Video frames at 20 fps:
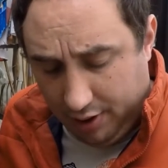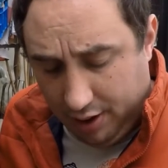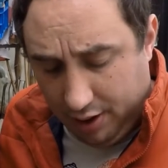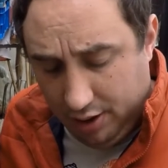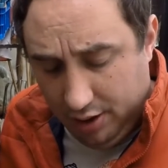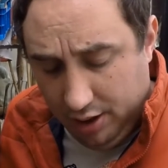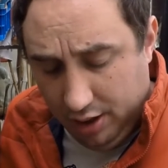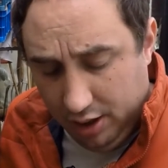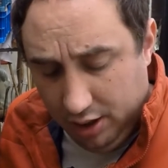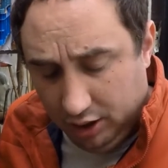
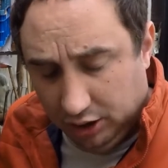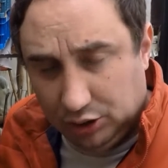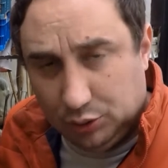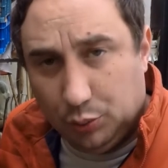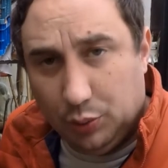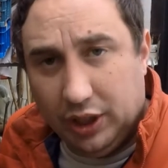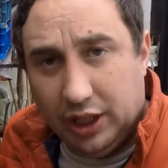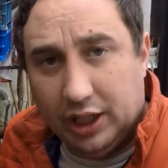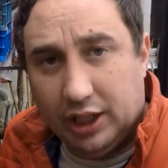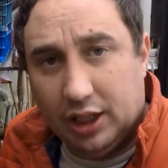Last
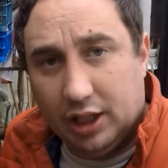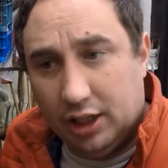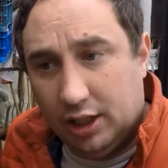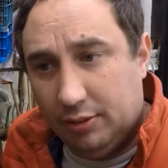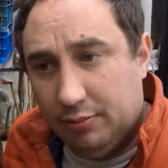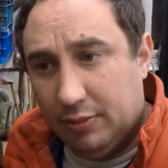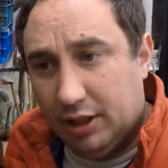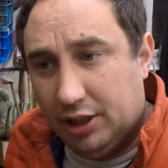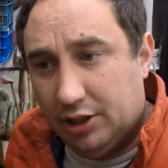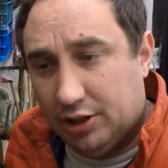week
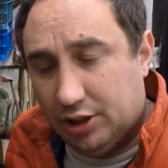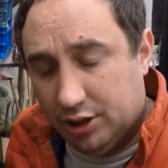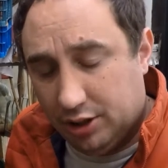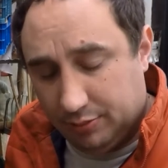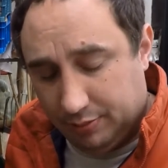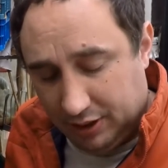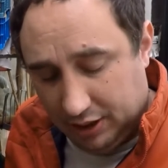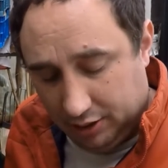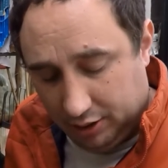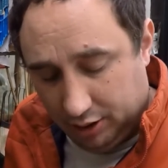I mentioned
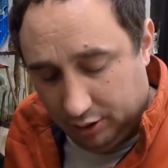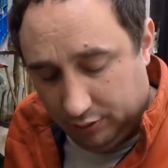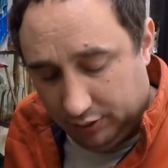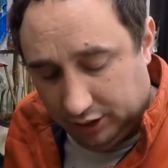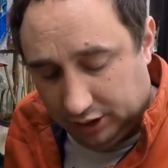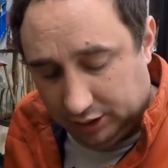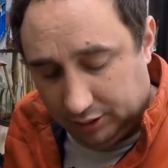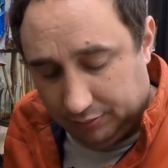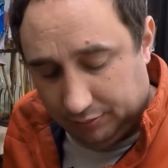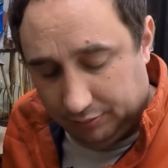about
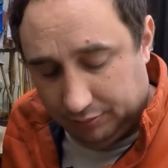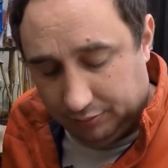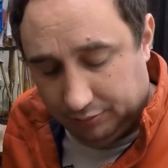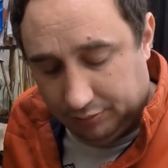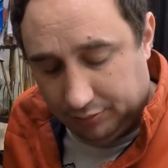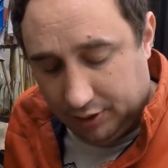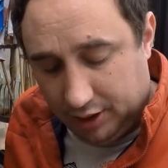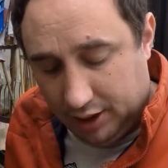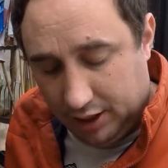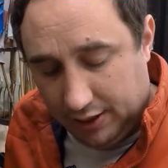doing
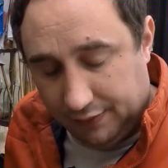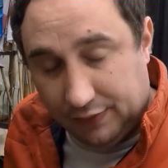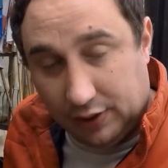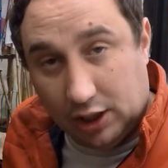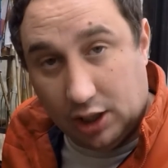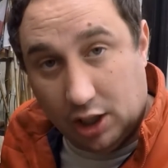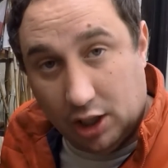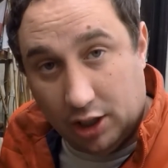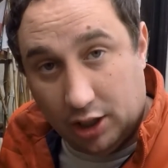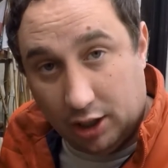an
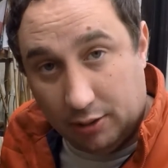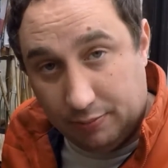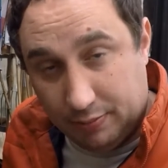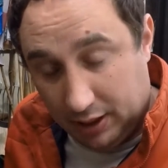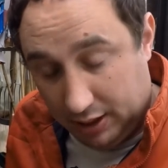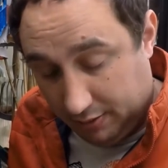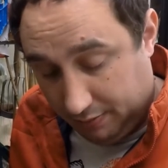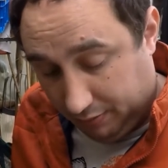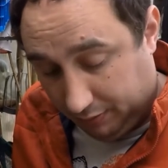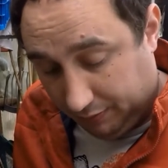avocado
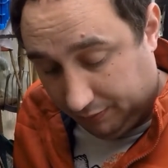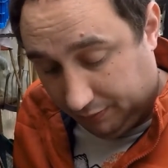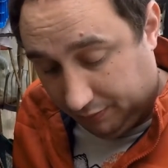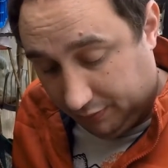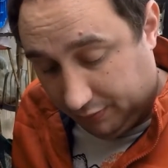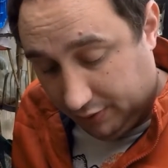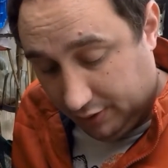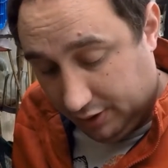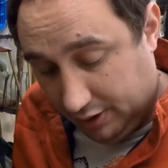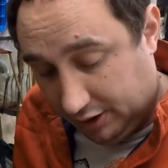pip,
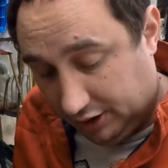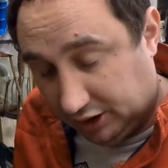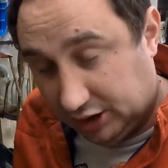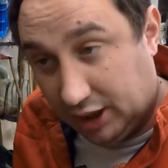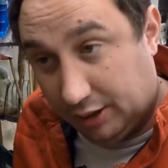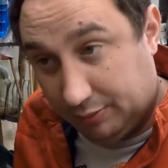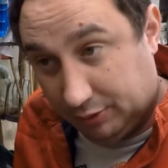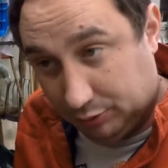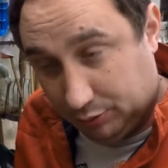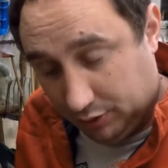the
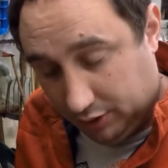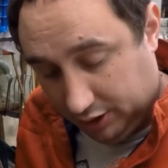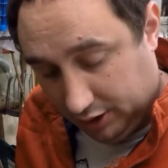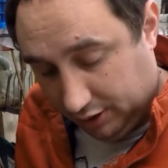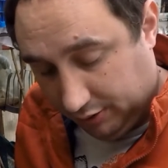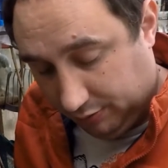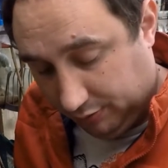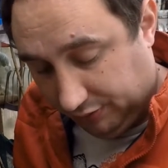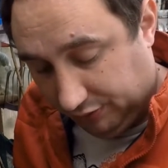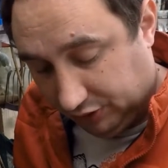same as what I've
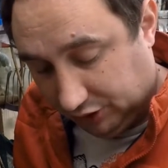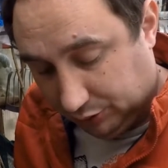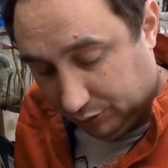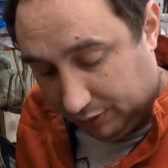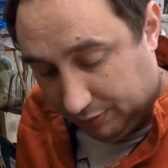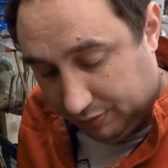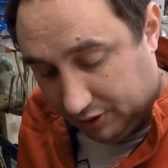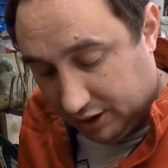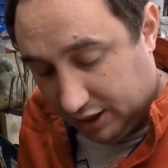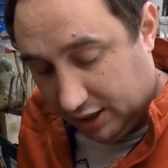done with the
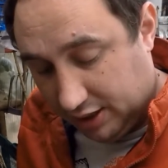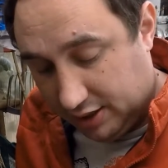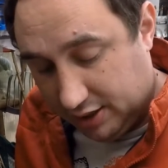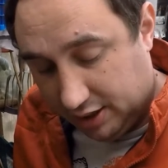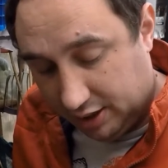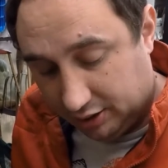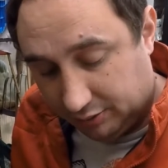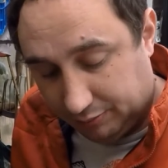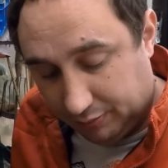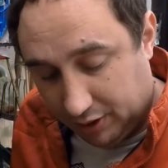sweet
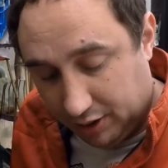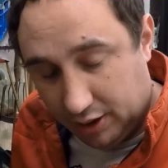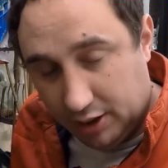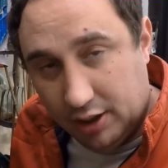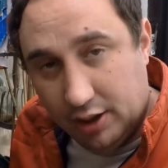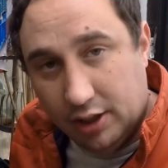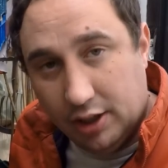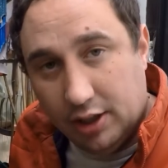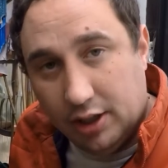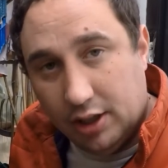potatoes, but
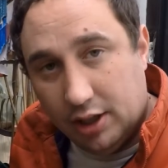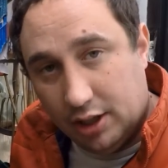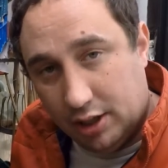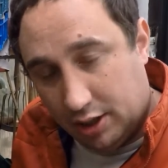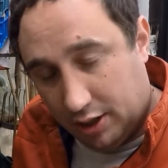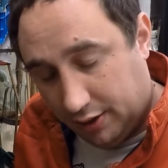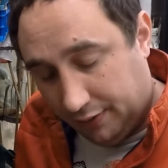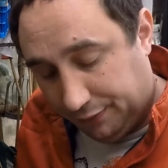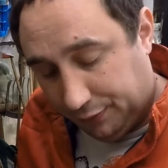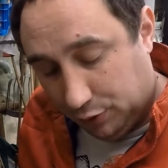
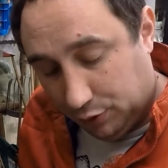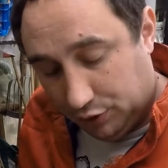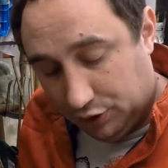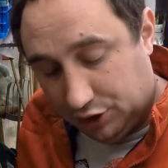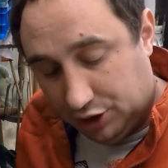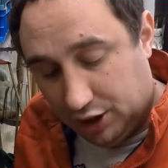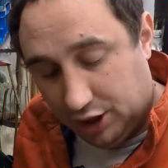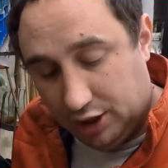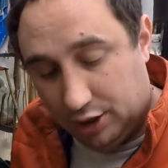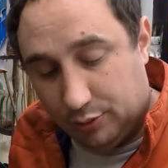I forgot to
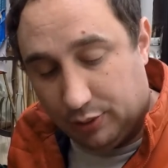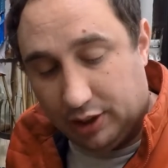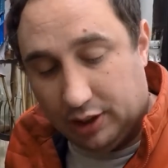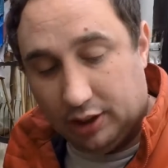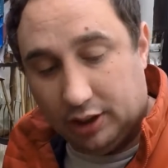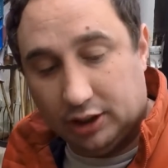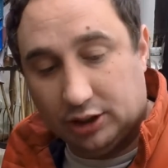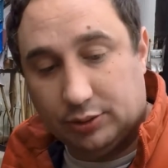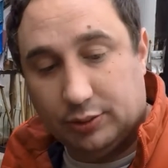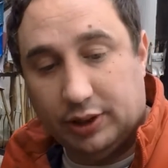show you it
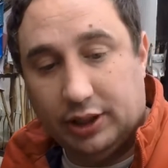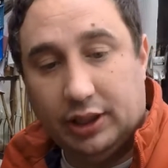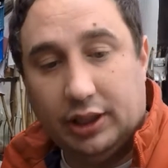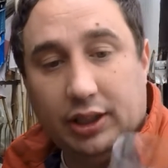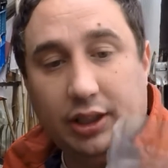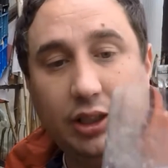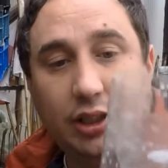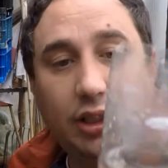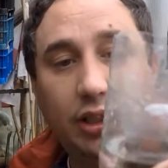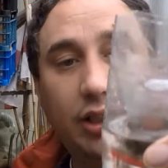last week,
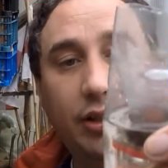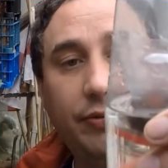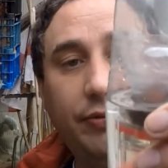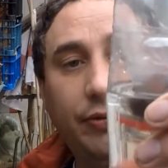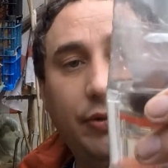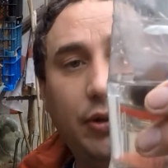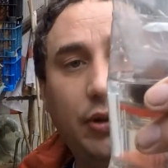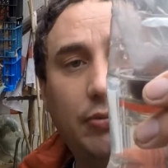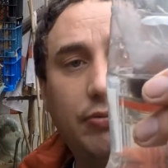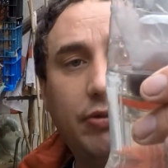and I
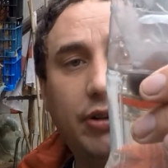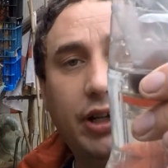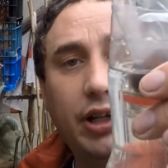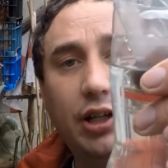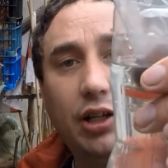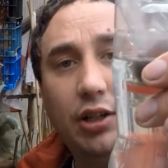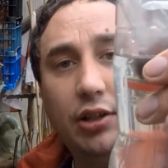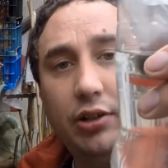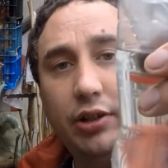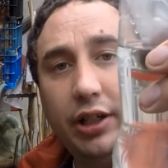thought I'd bring
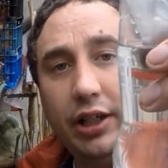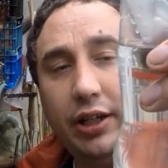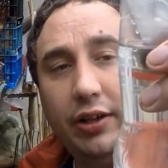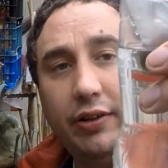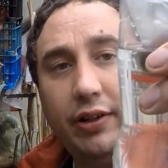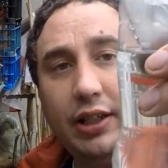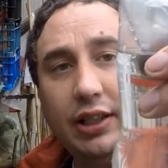it along here.